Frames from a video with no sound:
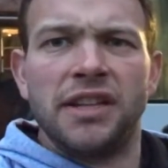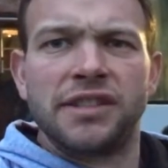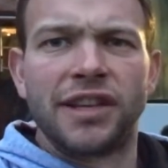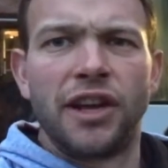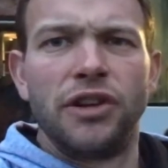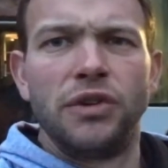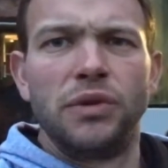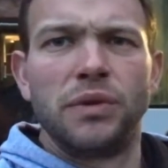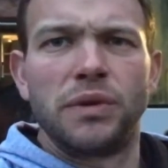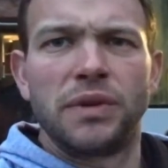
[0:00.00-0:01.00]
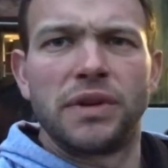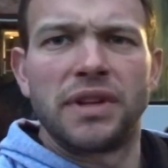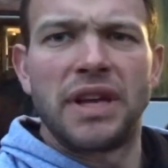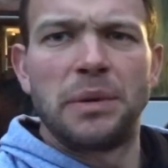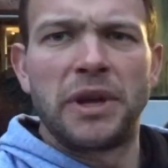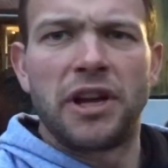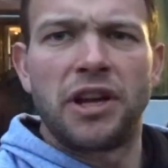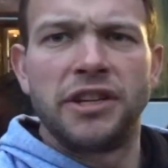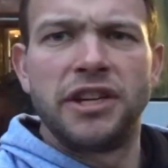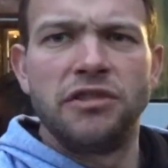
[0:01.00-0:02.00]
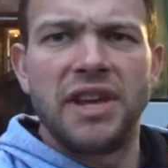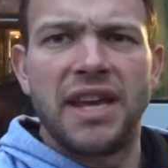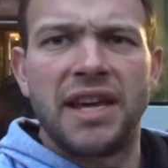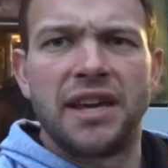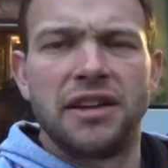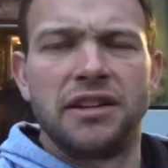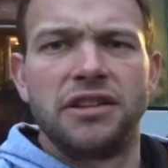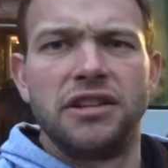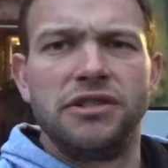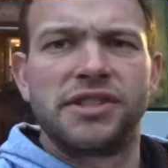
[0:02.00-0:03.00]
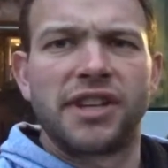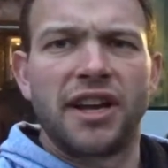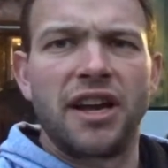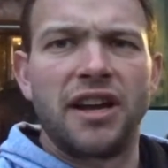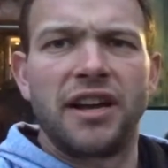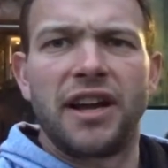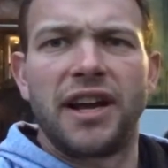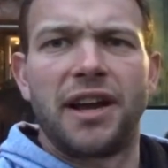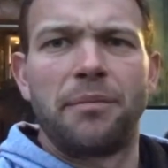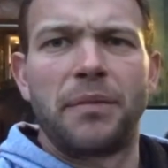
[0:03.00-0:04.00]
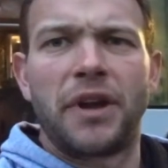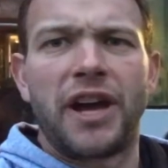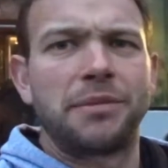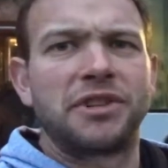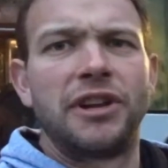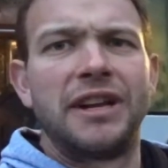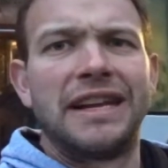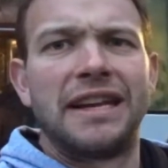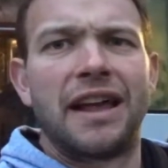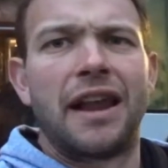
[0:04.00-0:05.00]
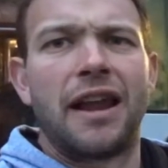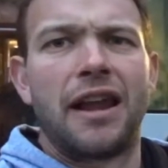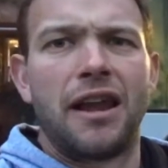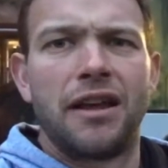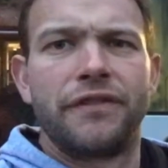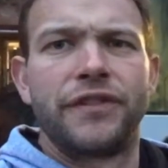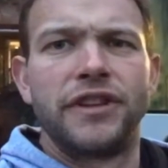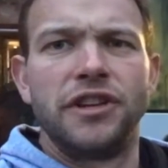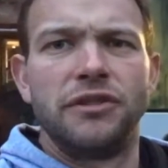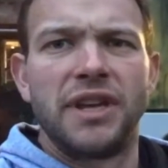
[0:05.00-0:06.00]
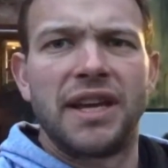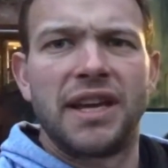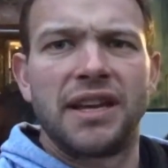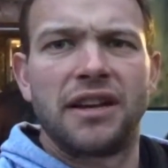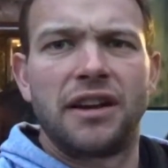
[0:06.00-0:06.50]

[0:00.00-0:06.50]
So here we are, new year, new start. I absolutely love the new year.